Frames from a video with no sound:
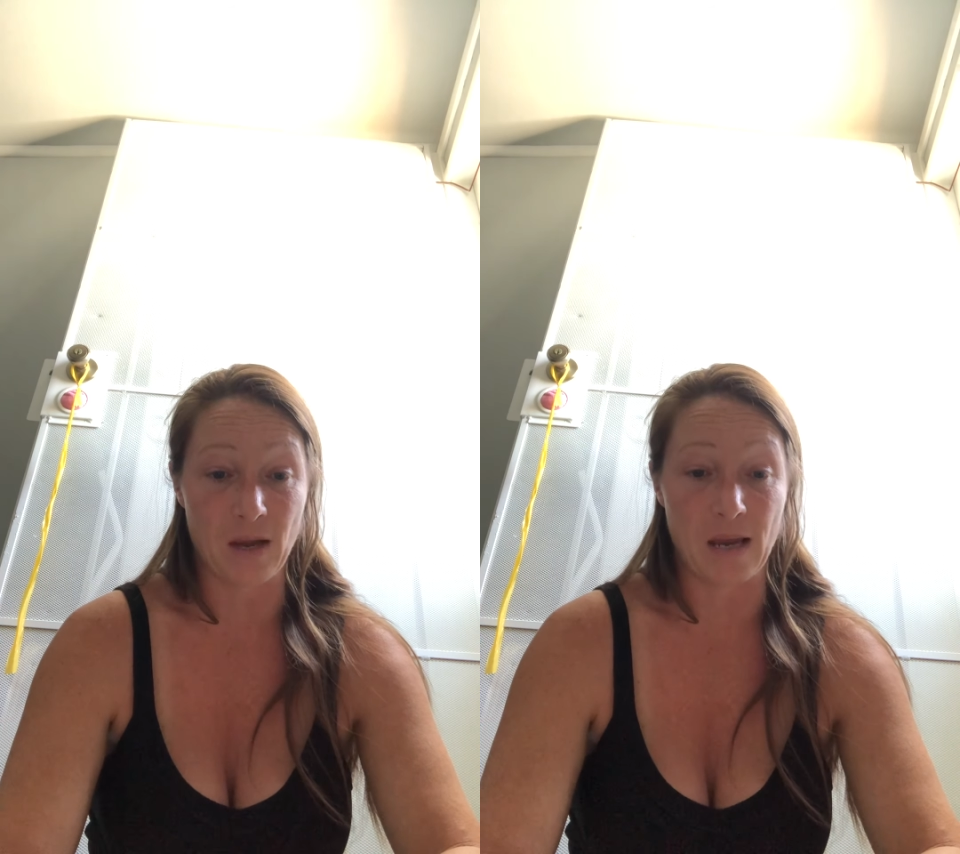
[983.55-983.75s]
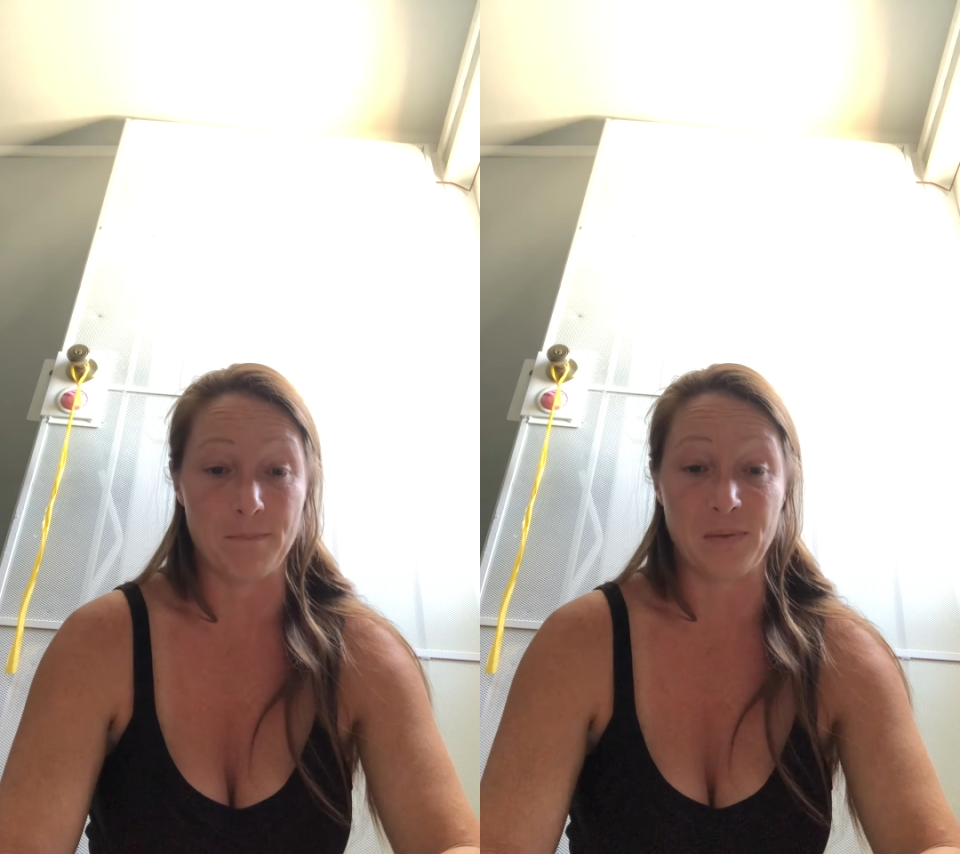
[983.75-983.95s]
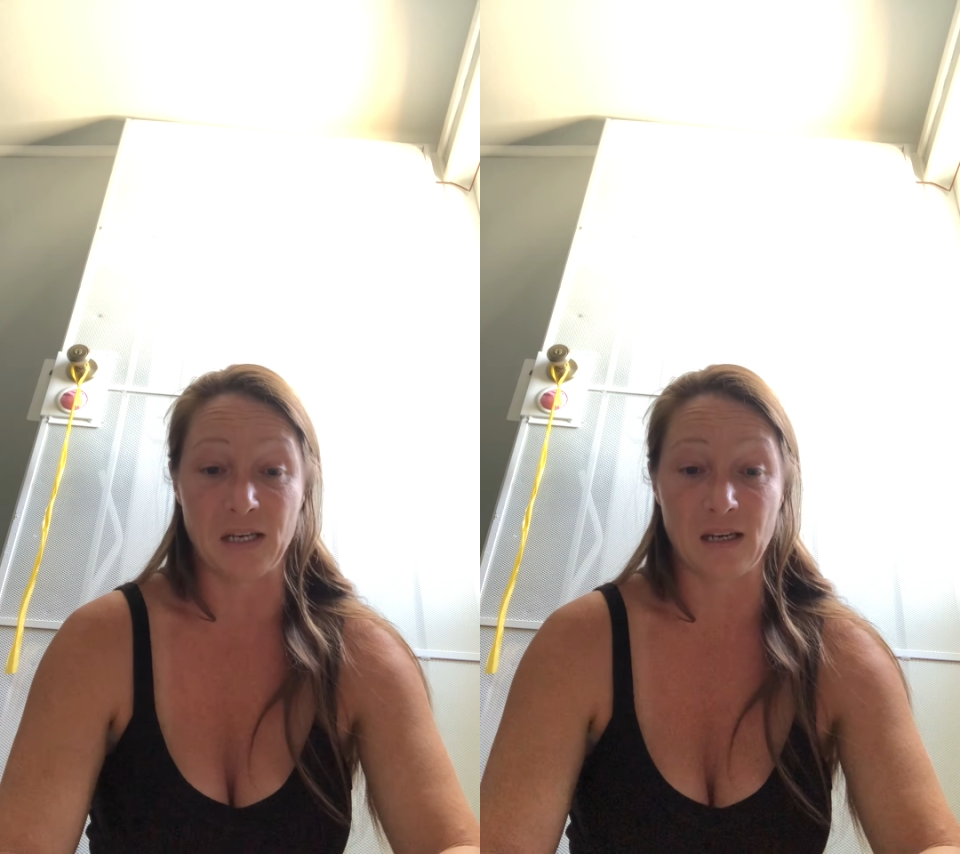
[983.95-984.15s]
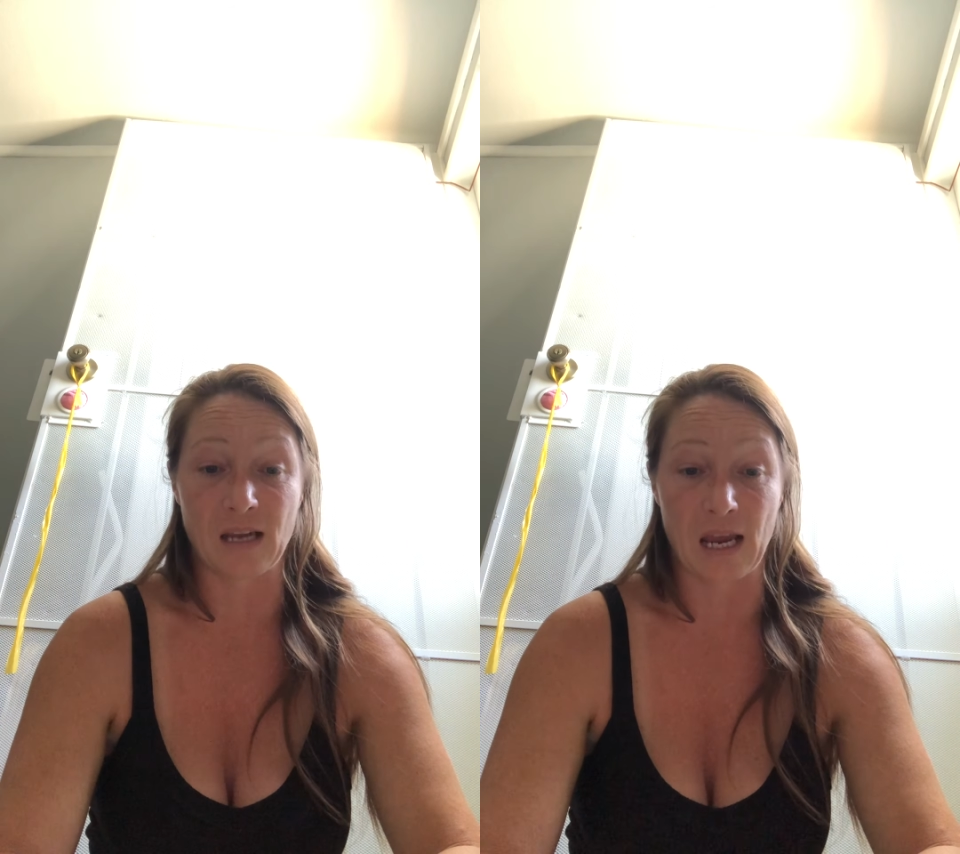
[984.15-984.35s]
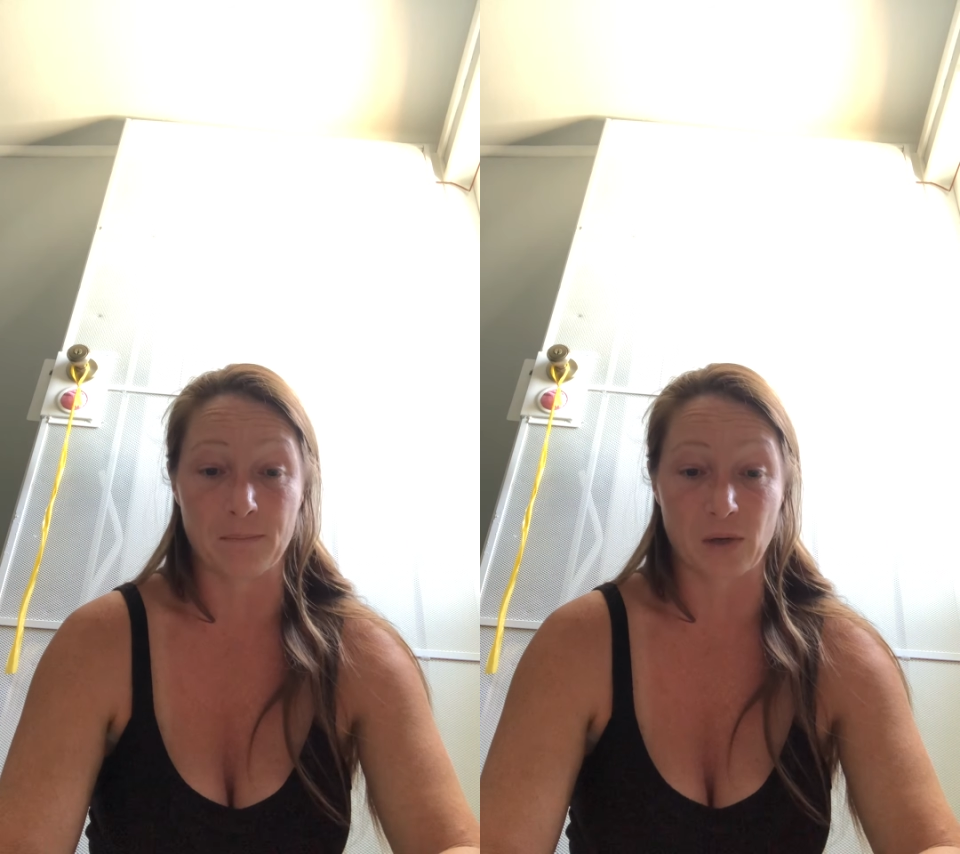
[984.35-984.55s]
and being
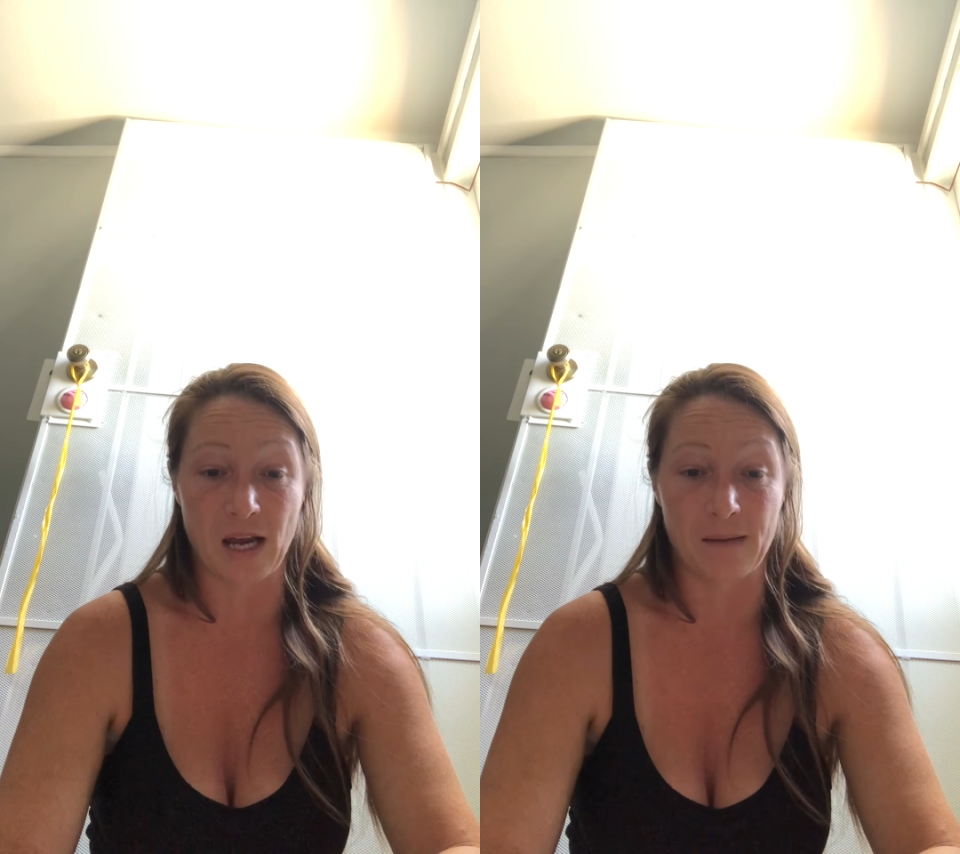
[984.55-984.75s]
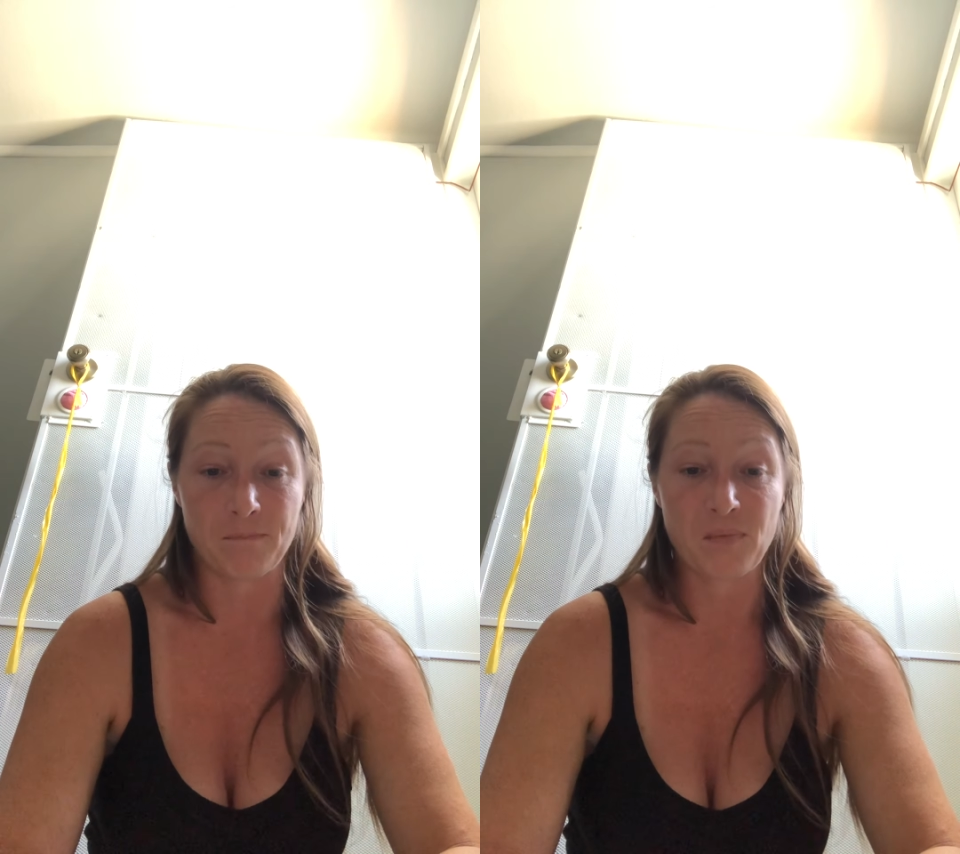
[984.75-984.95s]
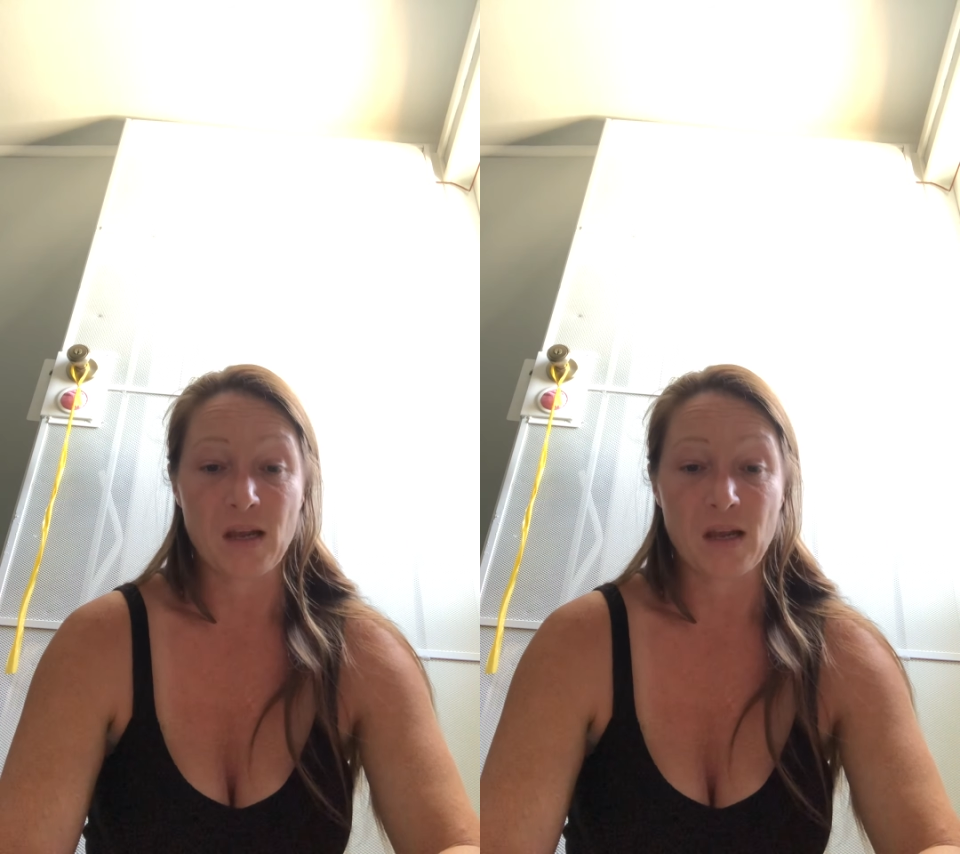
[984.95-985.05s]
game bred.